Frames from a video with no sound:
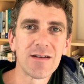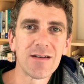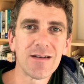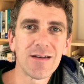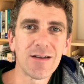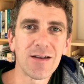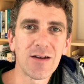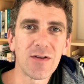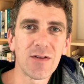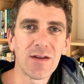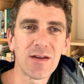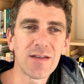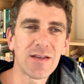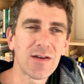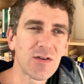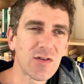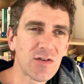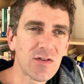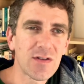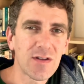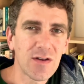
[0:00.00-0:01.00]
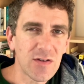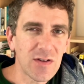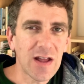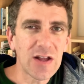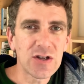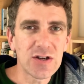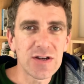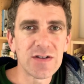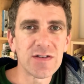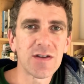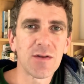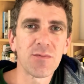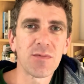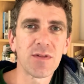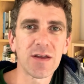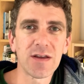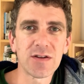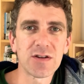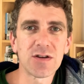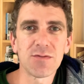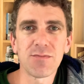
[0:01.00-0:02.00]
You know, that there's actually some
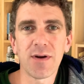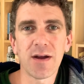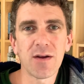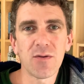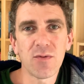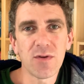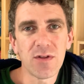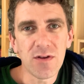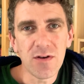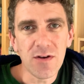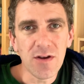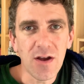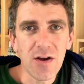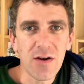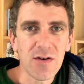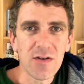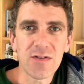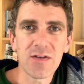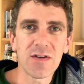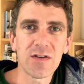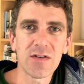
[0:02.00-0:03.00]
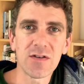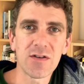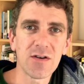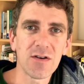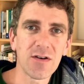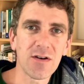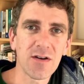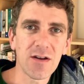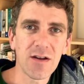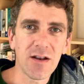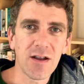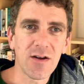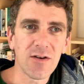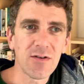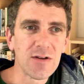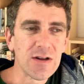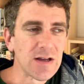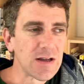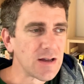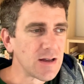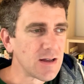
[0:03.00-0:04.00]
things you might with your younger sister, you
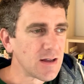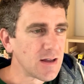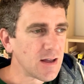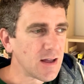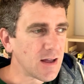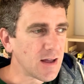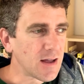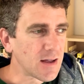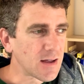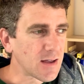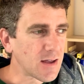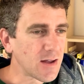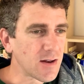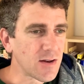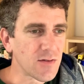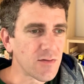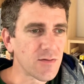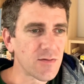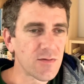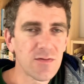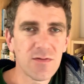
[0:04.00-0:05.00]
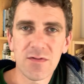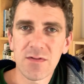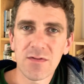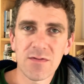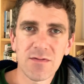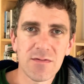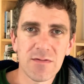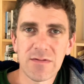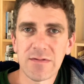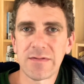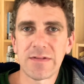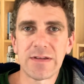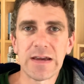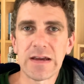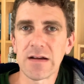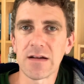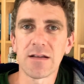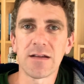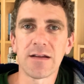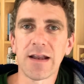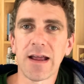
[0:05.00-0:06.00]
know, kind of
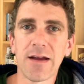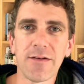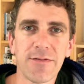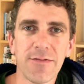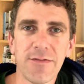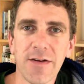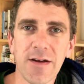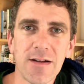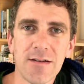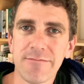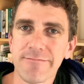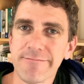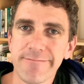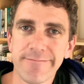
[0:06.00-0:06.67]
tickle and have fun.